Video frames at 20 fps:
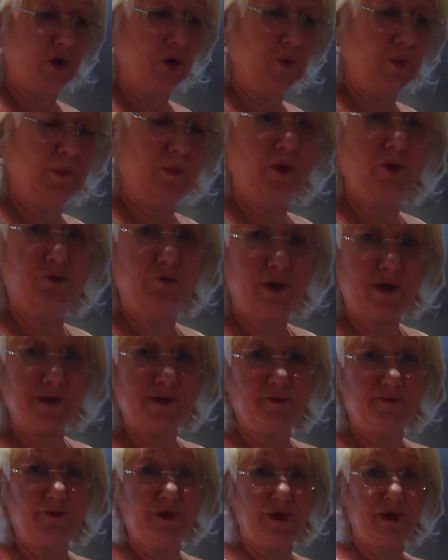we'll put the
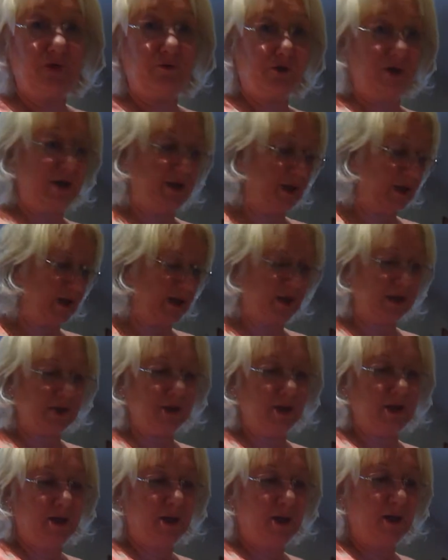rest of the ingredients
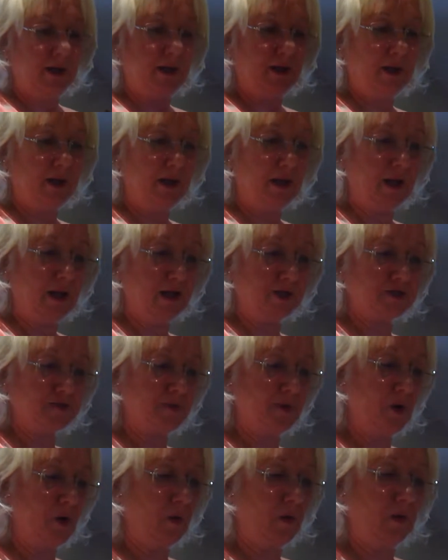in a large
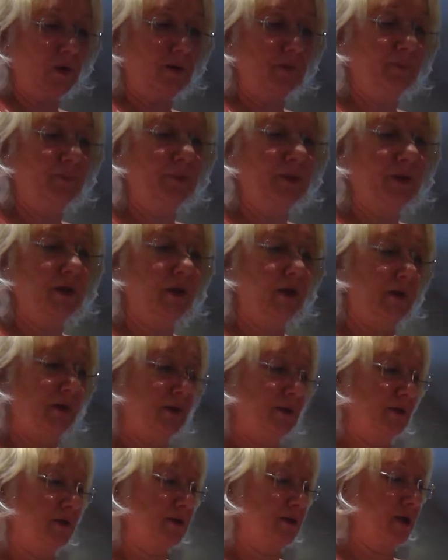bowl.
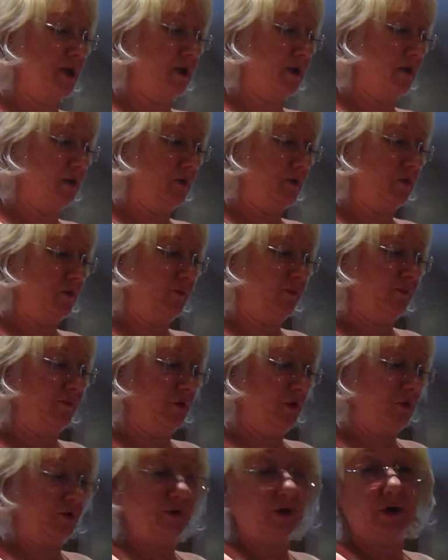So we've
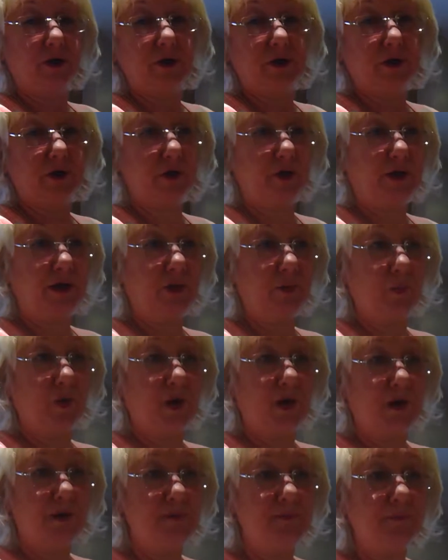got
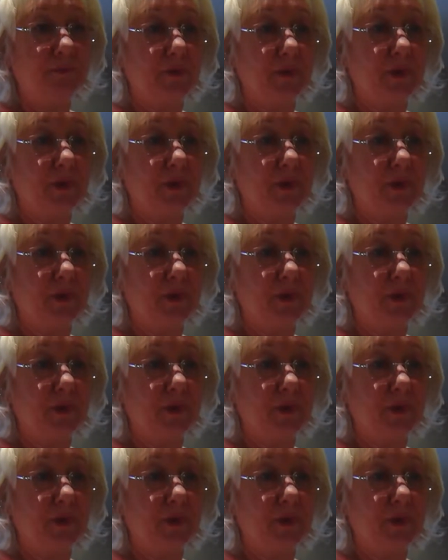quinoa.